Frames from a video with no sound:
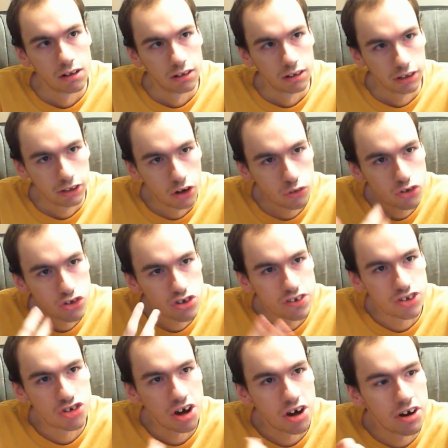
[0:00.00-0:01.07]
Coats the
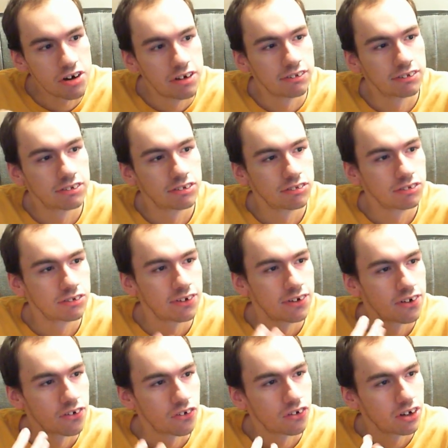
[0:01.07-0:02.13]
tongue.
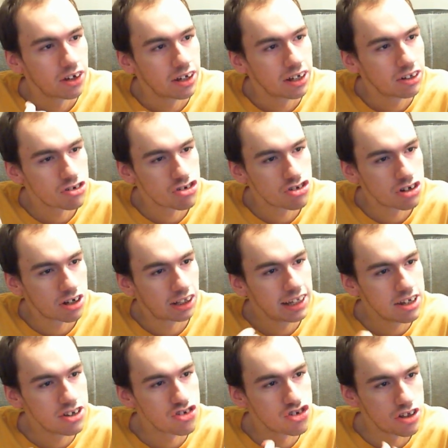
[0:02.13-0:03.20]
It just
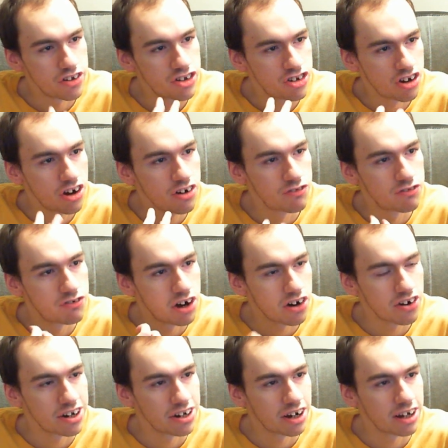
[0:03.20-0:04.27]
clings to the tongue
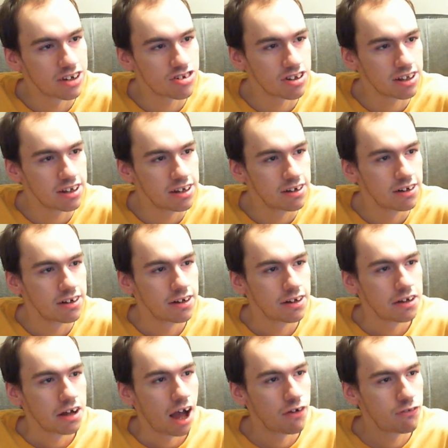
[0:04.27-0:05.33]
very nicely.
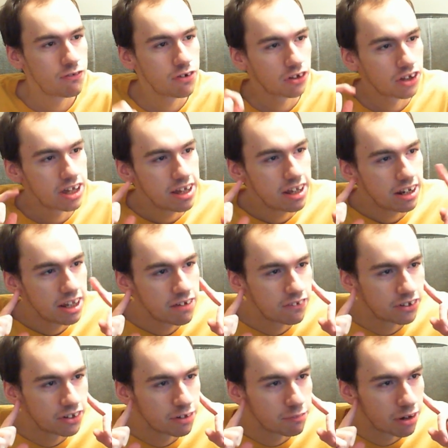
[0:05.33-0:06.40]
I feel heat
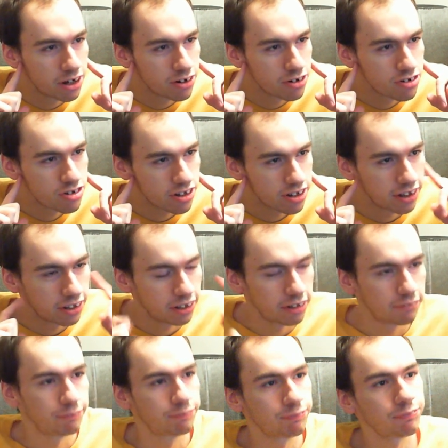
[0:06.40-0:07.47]
even in my ears slightly
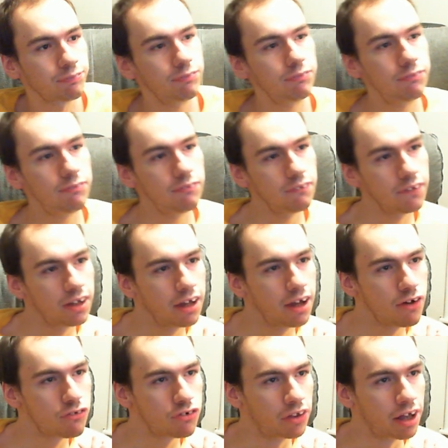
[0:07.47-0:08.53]

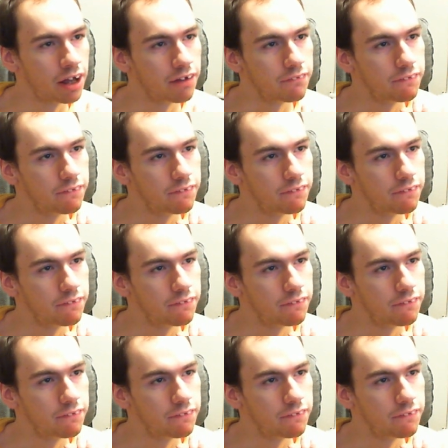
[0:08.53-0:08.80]
after that.